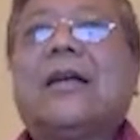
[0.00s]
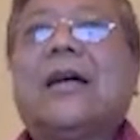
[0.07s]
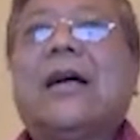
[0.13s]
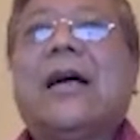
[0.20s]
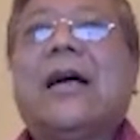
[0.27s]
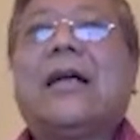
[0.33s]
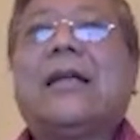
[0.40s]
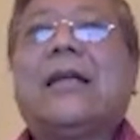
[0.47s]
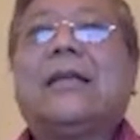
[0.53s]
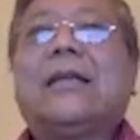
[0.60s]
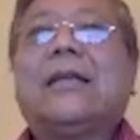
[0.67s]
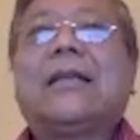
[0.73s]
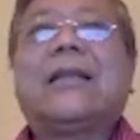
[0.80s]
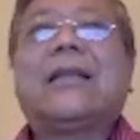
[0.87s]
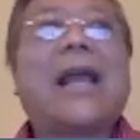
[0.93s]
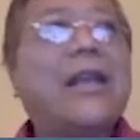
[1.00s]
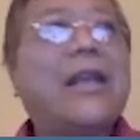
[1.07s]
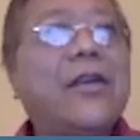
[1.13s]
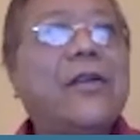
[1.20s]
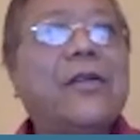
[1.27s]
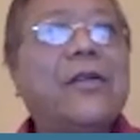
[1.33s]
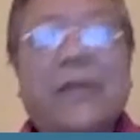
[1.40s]
And thank
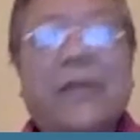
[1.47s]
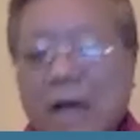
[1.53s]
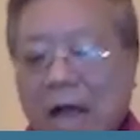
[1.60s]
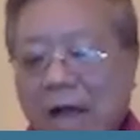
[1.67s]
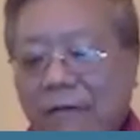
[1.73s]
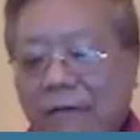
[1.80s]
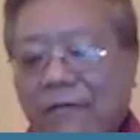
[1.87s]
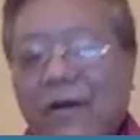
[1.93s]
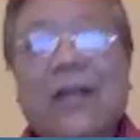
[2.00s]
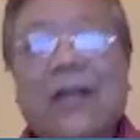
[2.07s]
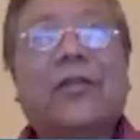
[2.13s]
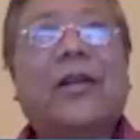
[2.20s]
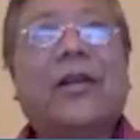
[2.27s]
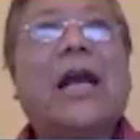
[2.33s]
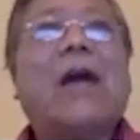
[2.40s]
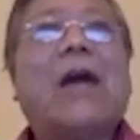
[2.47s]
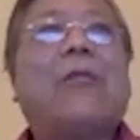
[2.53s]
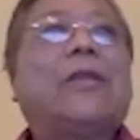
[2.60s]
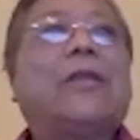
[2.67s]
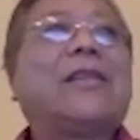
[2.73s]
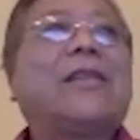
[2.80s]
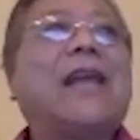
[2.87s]
you. And finally, I
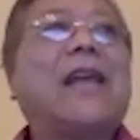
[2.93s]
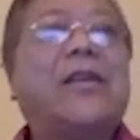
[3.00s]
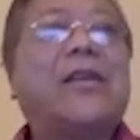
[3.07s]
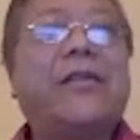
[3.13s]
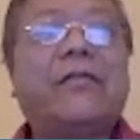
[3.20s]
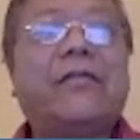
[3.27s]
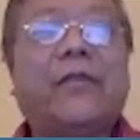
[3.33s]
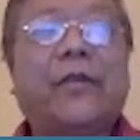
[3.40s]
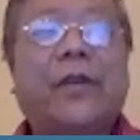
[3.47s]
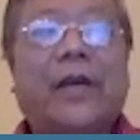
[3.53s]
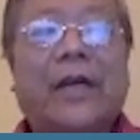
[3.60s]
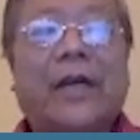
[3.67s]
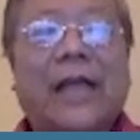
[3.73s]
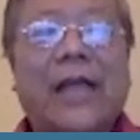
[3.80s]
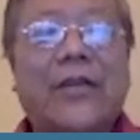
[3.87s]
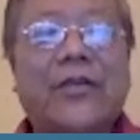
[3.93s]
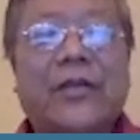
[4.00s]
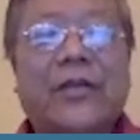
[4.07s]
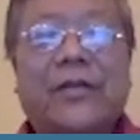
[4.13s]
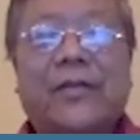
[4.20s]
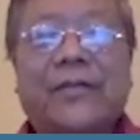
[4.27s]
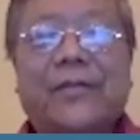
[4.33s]
would thank you for your attention.